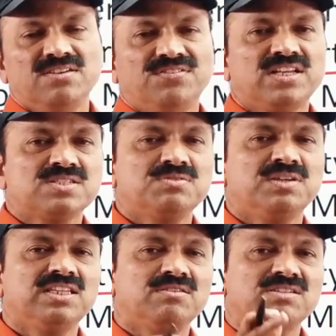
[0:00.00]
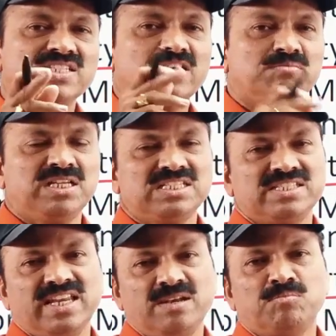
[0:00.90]
First one that was taken place
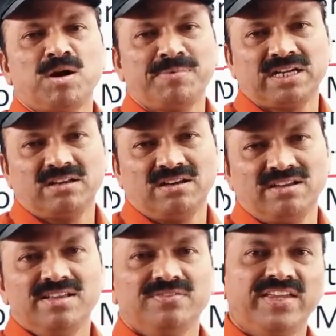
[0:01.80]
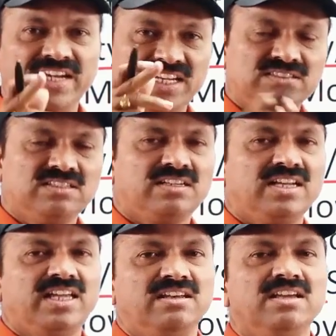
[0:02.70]
there in Bapatla,
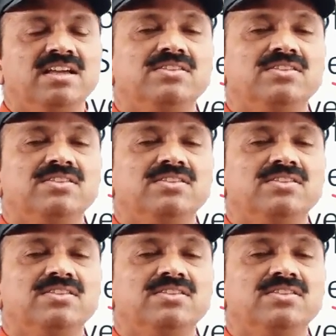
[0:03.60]
1913.